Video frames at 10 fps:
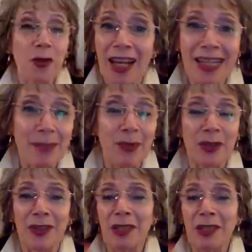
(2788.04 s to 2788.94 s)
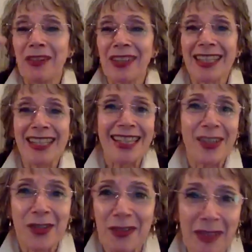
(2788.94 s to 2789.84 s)
The Hospital, The
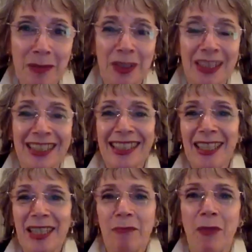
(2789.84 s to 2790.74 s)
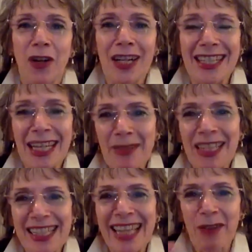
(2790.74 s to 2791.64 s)
Americanization of Emily, Marty. I
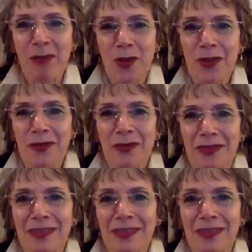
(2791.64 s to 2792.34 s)
mean, is that one of